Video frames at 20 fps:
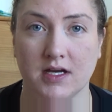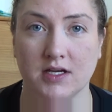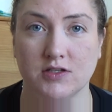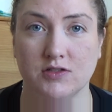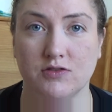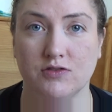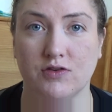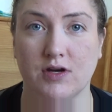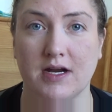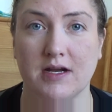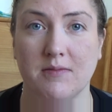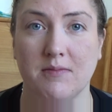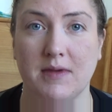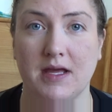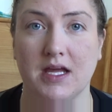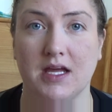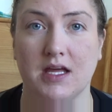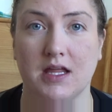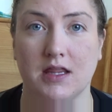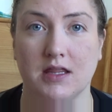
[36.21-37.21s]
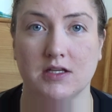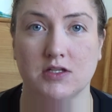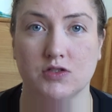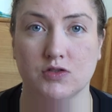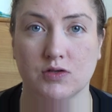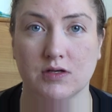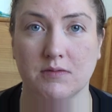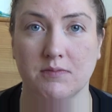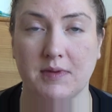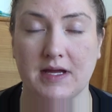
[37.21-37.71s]
to try to make the
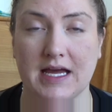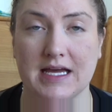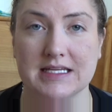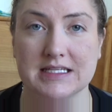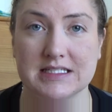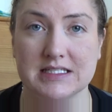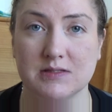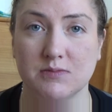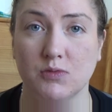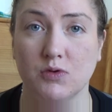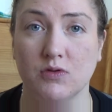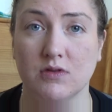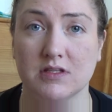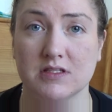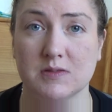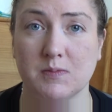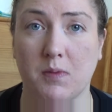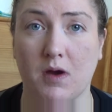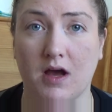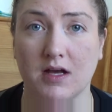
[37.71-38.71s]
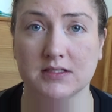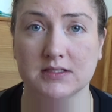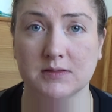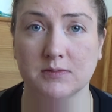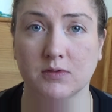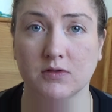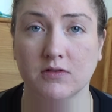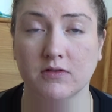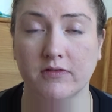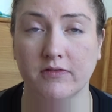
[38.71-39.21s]
trip as smooth as
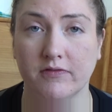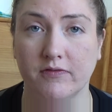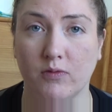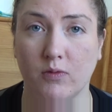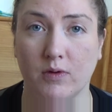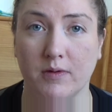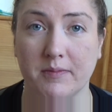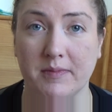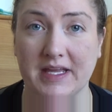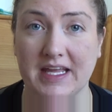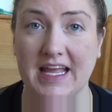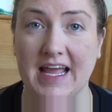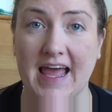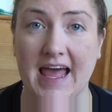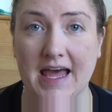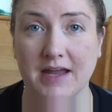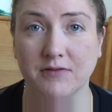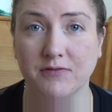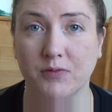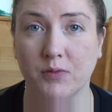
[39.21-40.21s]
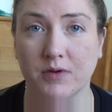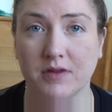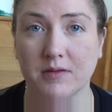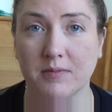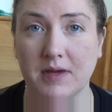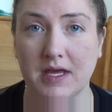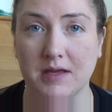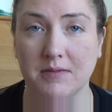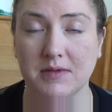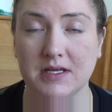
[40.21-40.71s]
possible for me and for the
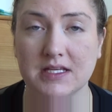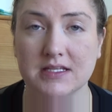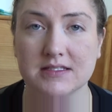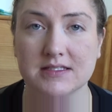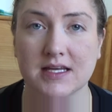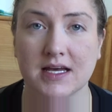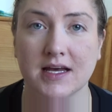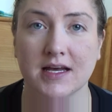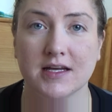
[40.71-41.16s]
babies.